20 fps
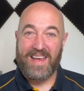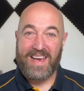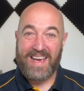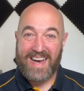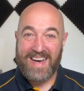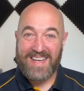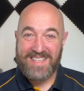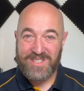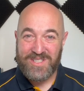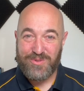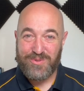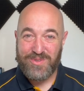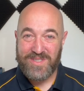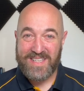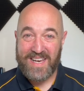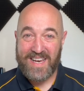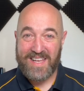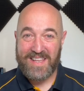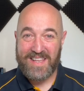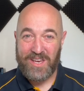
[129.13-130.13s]
they are still
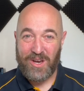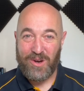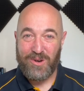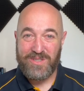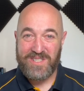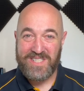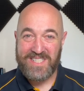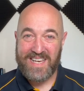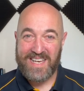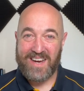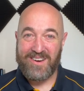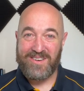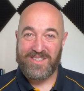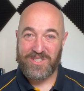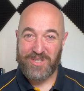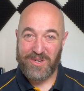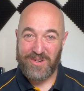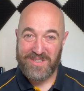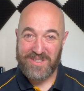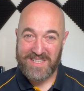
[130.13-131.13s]
saying the OCR
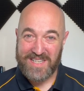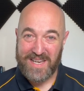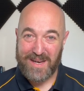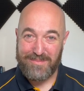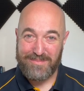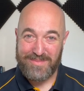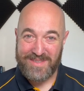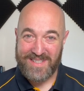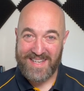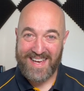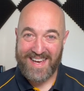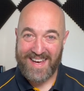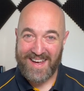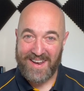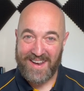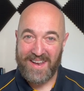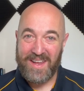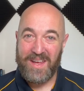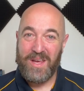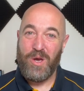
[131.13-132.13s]
is going to come
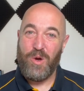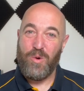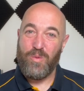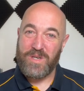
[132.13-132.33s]
down,